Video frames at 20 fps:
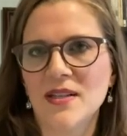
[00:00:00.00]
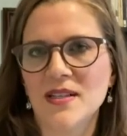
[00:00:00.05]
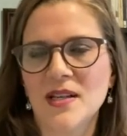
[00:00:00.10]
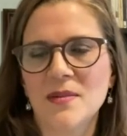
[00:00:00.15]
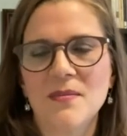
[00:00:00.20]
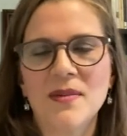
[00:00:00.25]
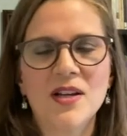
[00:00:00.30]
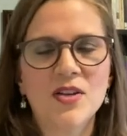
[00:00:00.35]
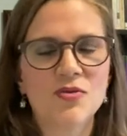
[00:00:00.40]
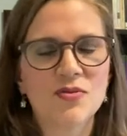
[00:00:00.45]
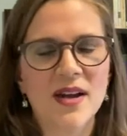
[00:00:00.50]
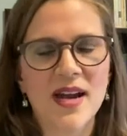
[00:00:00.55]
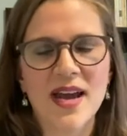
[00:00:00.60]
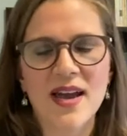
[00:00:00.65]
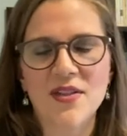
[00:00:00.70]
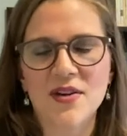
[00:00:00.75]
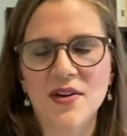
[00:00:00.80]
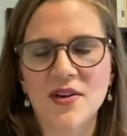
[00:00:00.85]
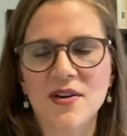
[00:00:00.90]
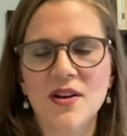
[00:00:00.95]
I'd much
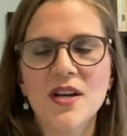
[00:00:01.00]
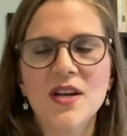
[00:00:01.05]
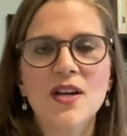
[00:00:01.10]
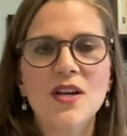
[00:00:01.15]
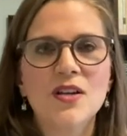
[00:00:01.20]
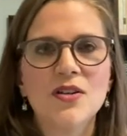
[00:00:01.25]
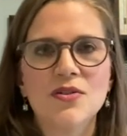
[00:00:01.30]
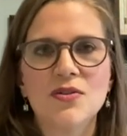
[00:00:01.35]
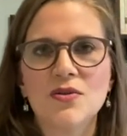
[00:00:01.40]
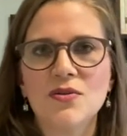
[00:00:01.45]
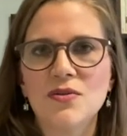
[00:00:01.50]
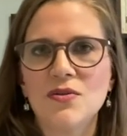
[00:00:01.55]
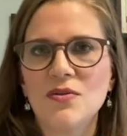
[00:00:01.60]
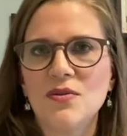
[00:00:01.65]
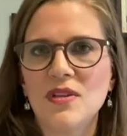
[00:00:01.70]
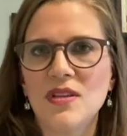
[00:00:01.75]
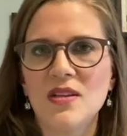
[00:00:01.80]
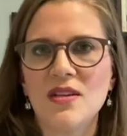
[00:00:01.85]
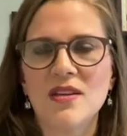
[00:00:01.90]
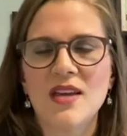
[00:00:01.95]
rather do
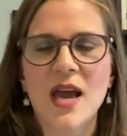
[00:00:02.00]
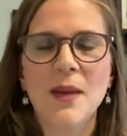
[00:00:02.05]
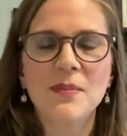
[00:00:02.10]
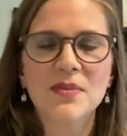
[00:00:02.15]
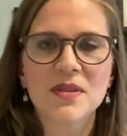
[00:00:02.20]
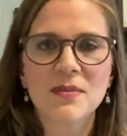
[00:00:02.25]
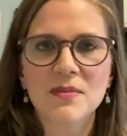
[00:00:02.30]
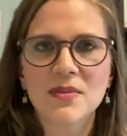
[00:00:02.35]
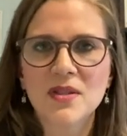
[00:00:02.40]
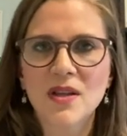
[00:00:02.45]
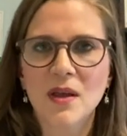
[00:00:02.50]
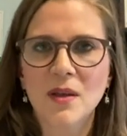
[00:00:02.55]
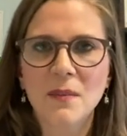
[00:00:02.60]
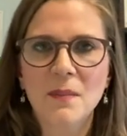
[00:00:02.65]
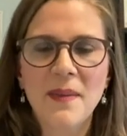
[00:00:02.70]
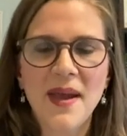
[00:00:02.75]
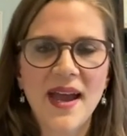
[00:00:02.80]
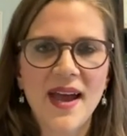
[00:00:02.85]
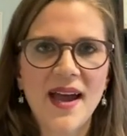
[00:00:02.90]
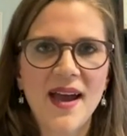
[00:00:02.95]
the Epsom salt
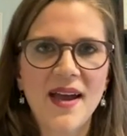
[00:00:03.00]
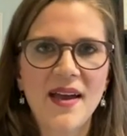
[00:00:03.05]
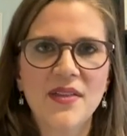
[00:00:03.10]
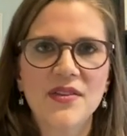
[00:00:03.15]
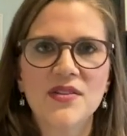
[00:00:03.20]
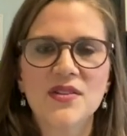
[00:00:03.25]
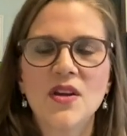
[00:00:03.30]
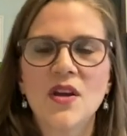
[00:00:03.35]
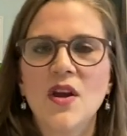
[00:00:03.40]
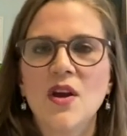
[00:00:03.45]
baths